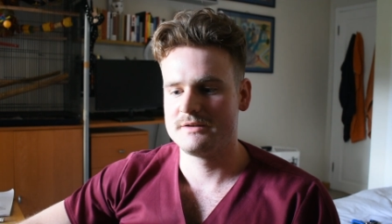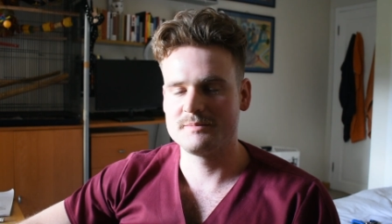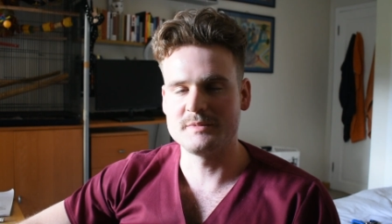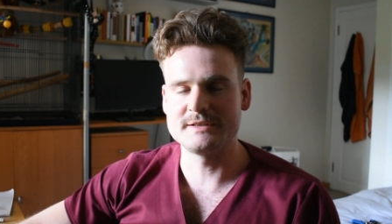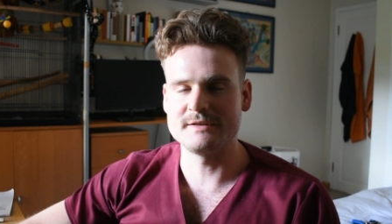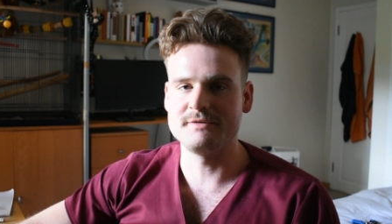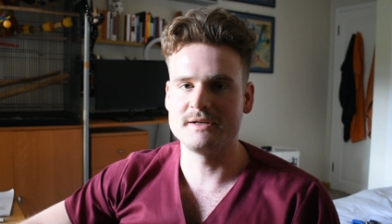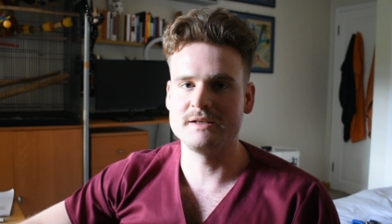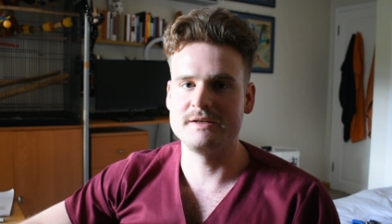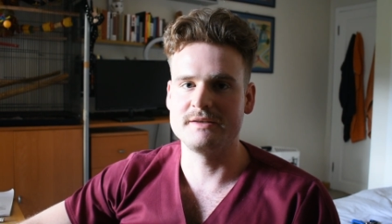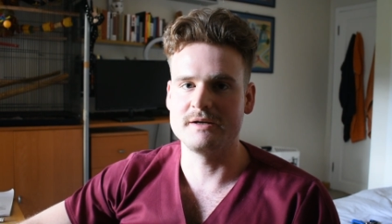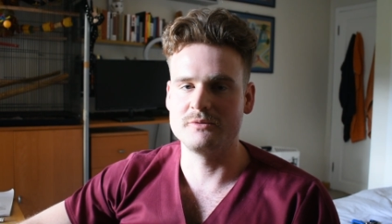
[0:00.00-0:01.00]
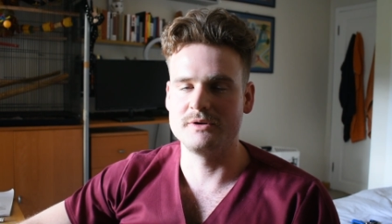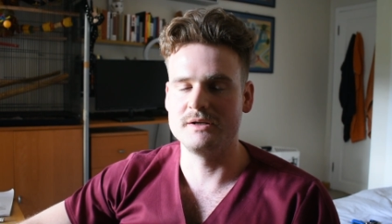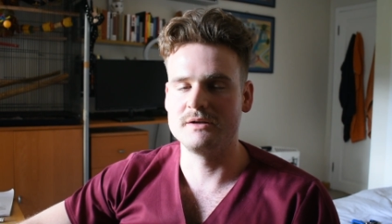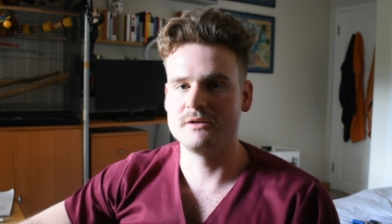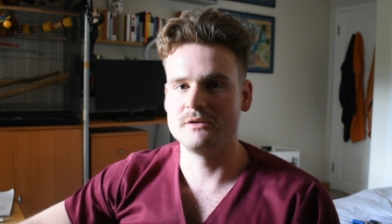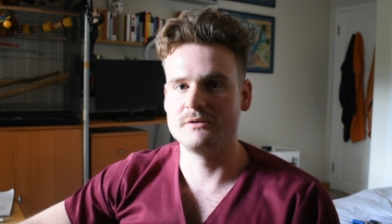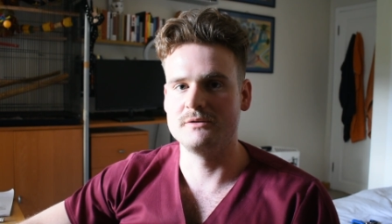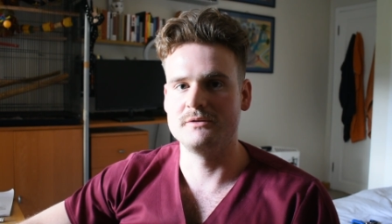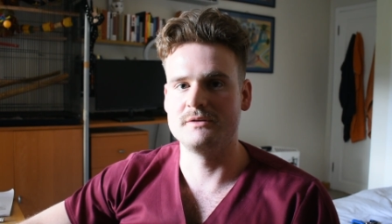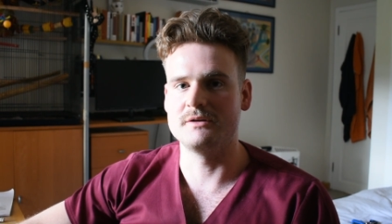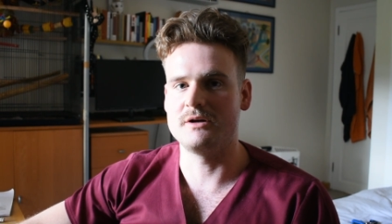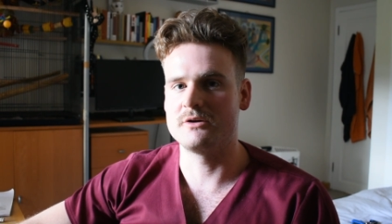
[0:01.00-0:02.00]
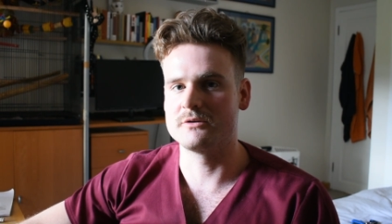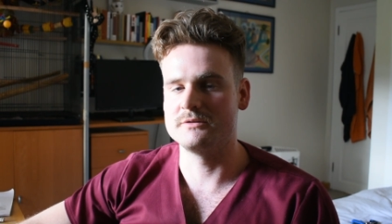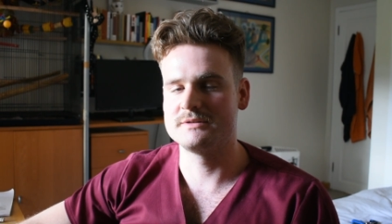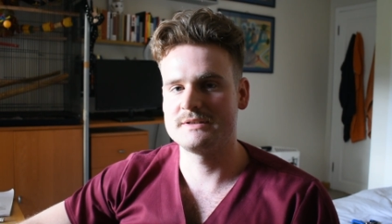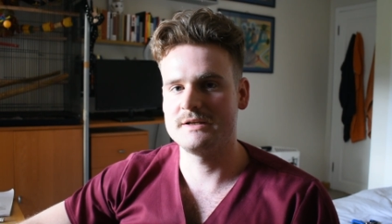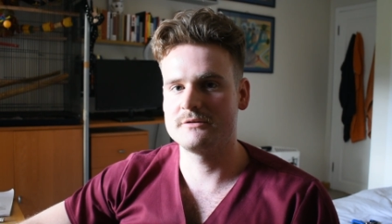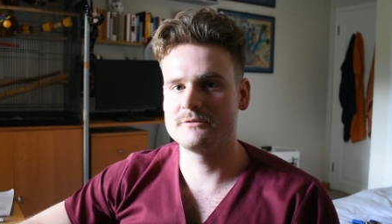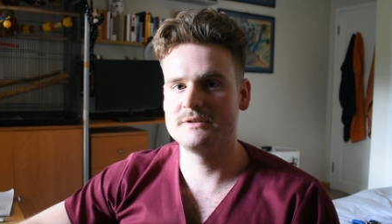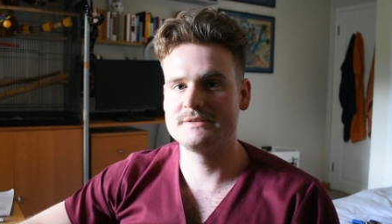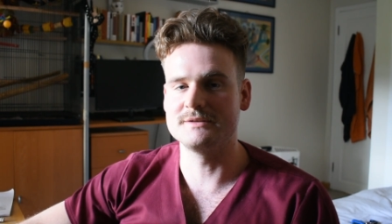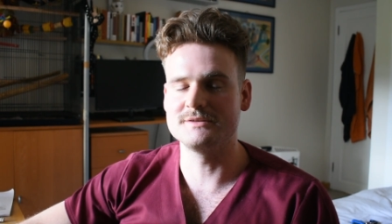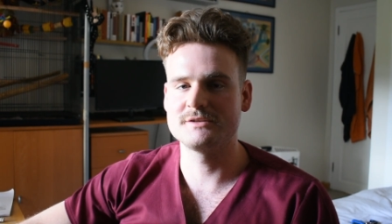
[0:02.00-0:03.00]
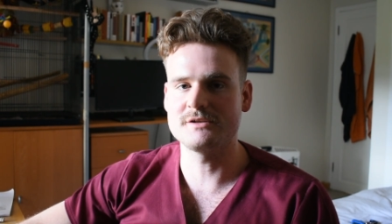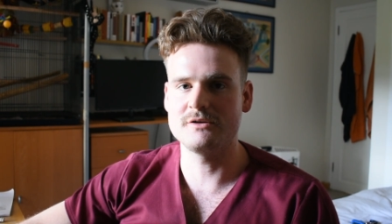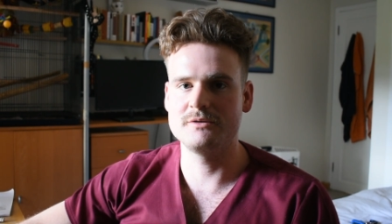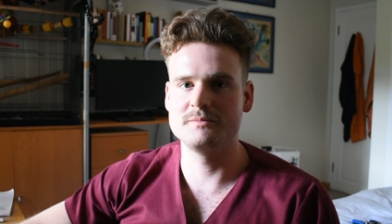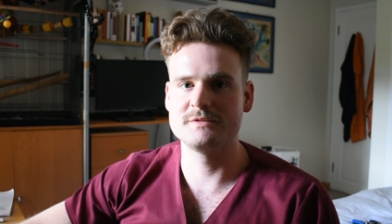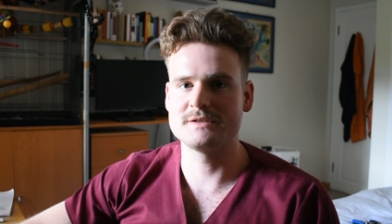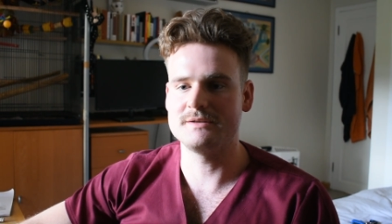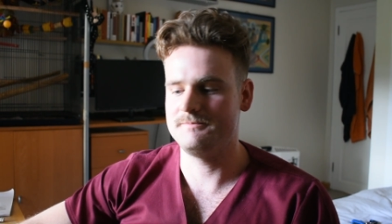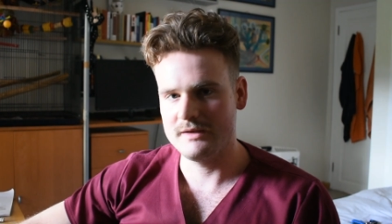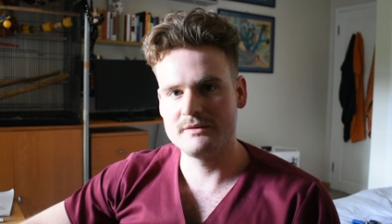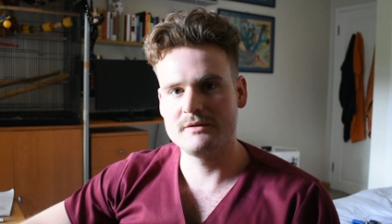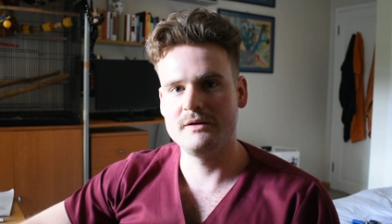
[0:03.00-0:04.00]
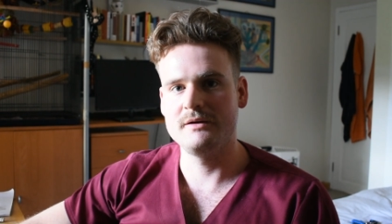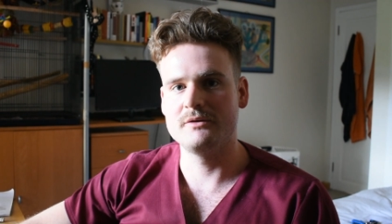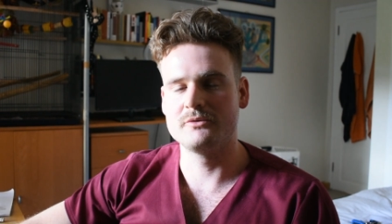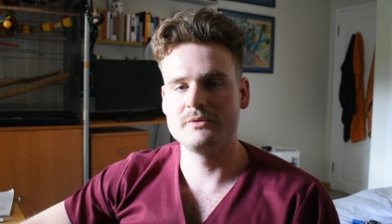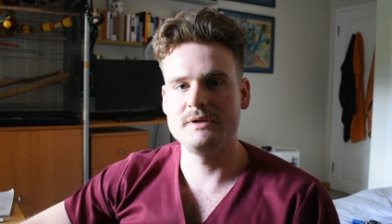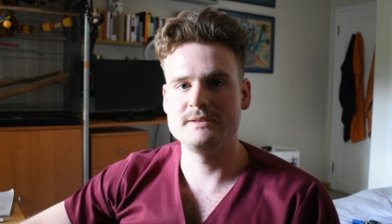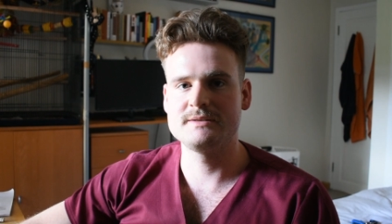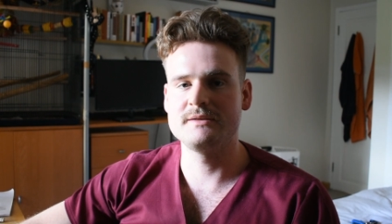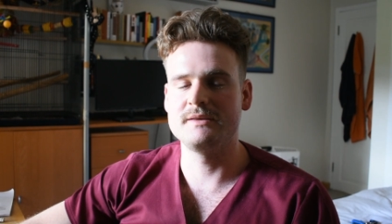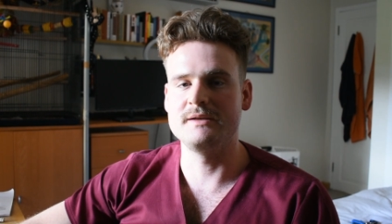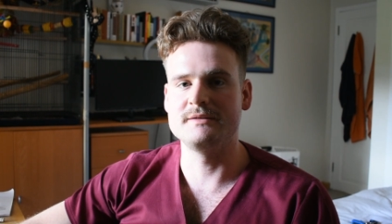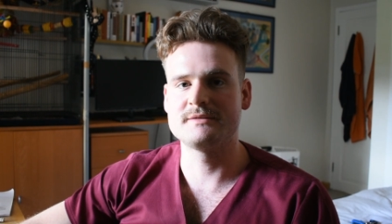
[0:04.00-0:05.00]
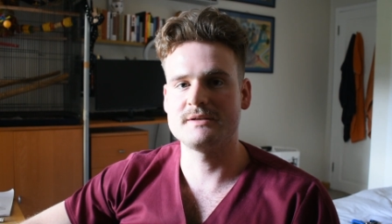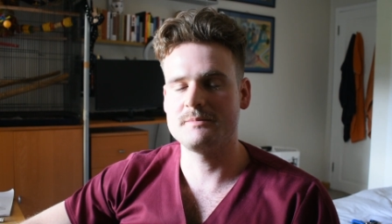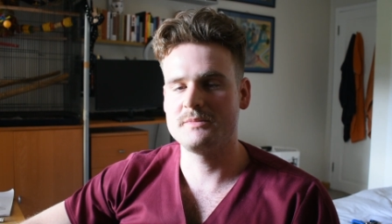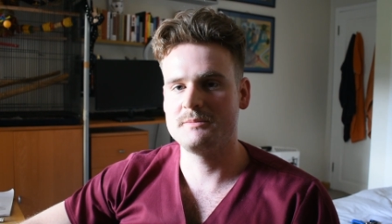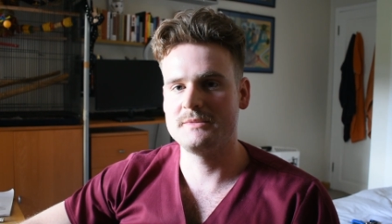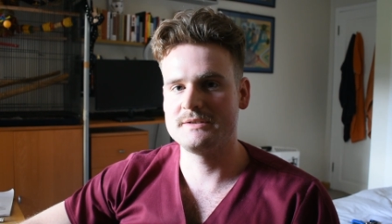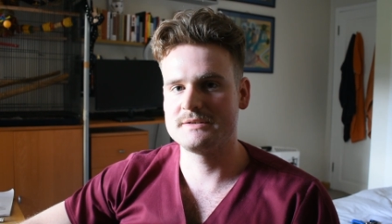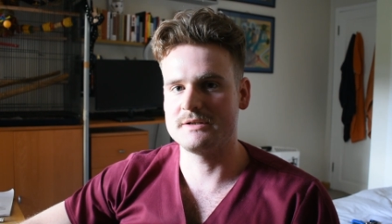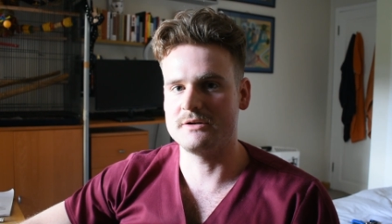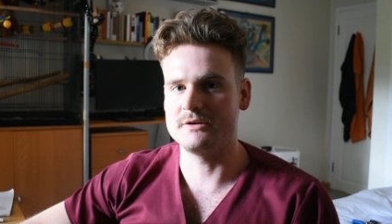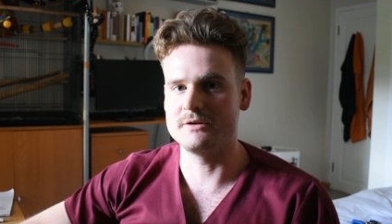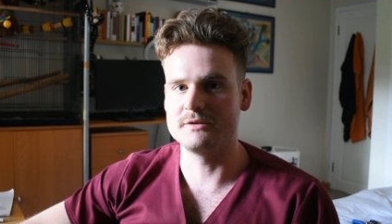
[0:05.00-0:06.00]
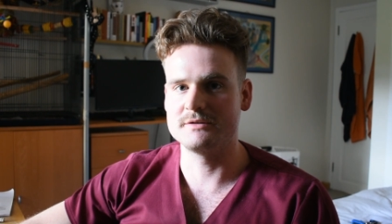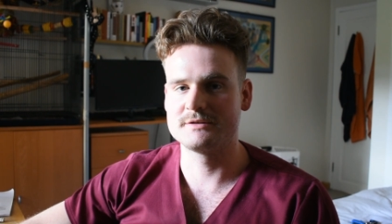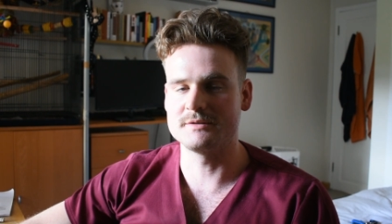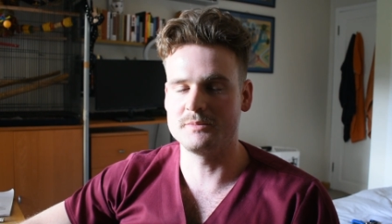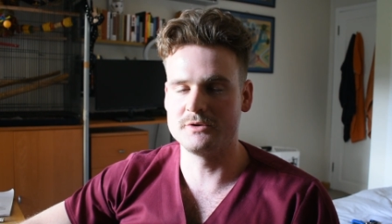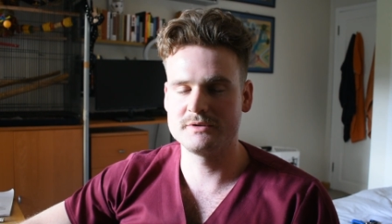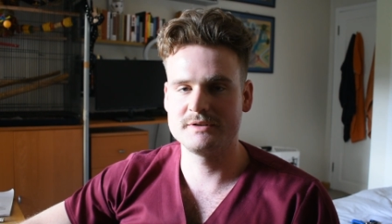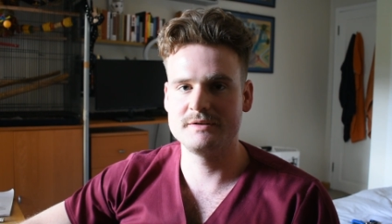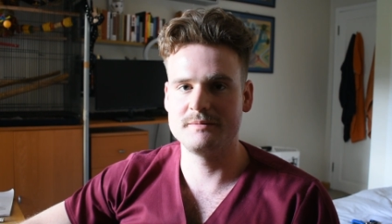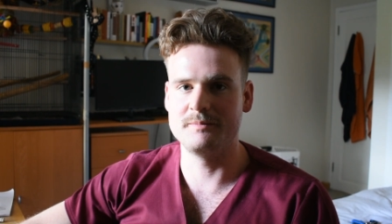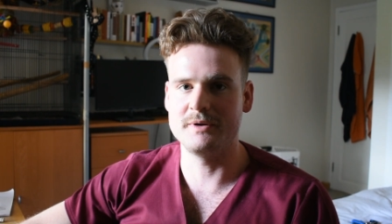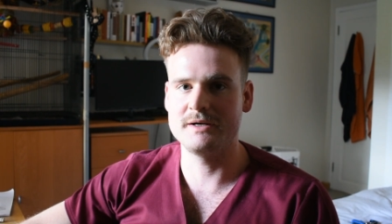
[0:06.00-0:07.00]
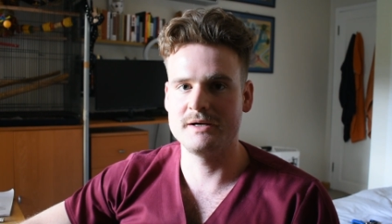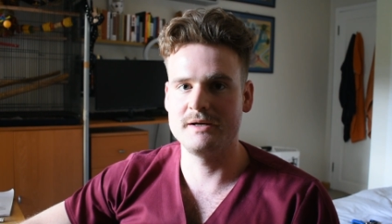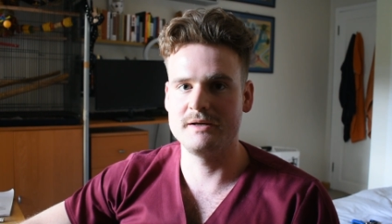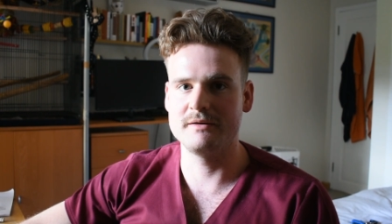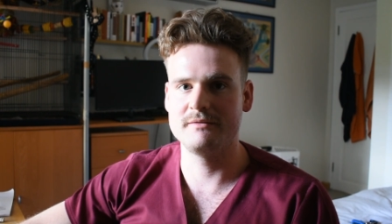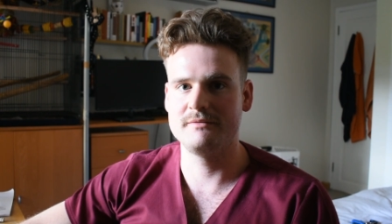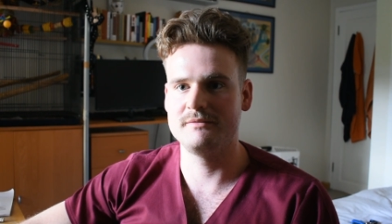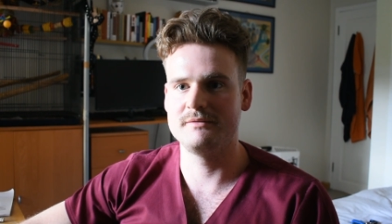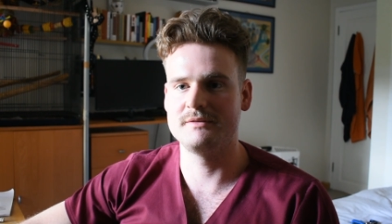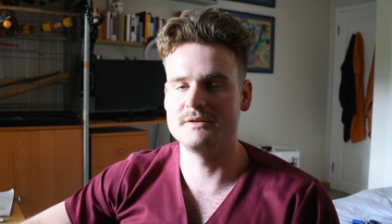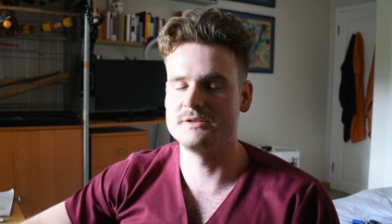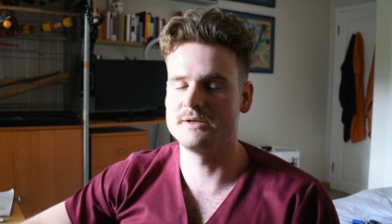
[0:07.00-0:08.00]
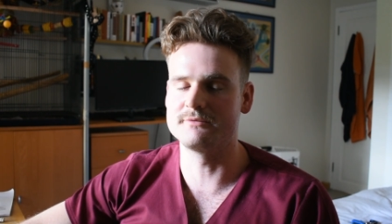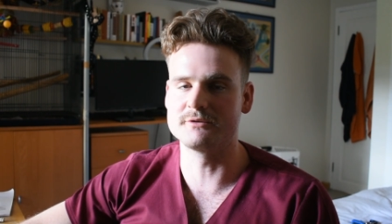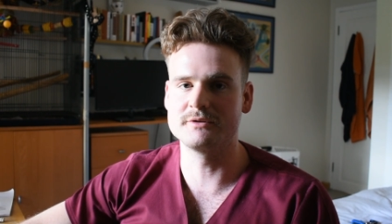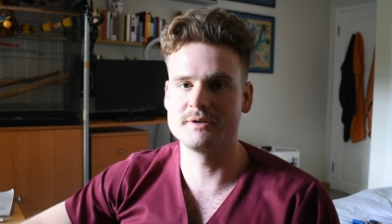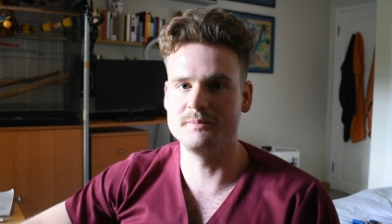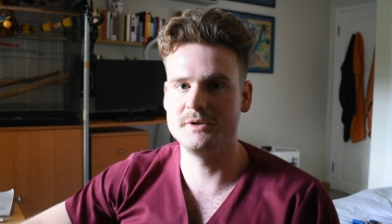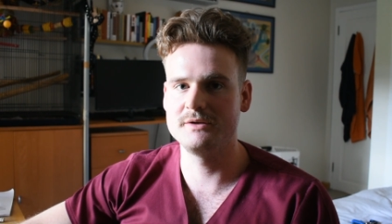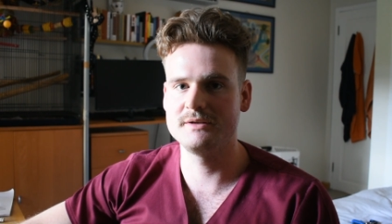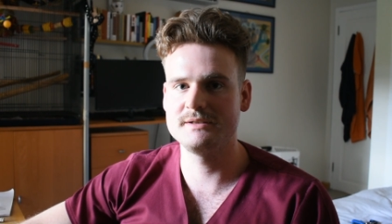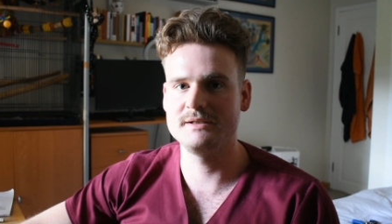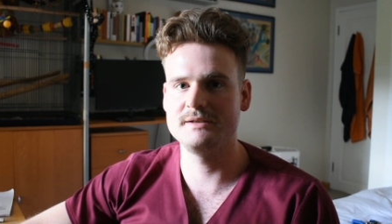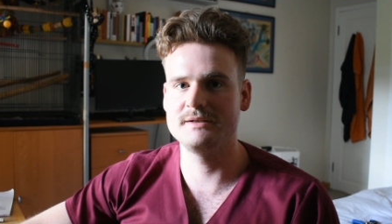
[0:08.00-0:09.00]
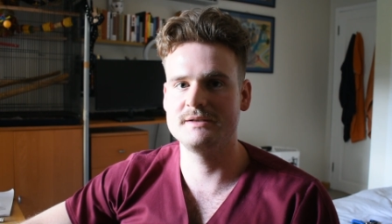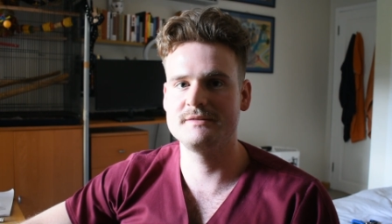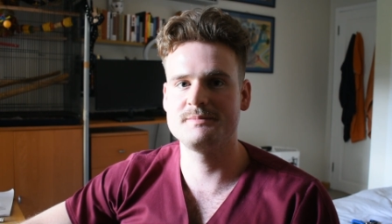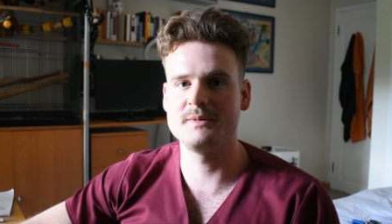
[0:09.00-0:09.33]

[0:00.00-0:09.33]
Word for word: Specifically, that would include oral steroids and SARMs, and the reason these supplements are supported by the general community is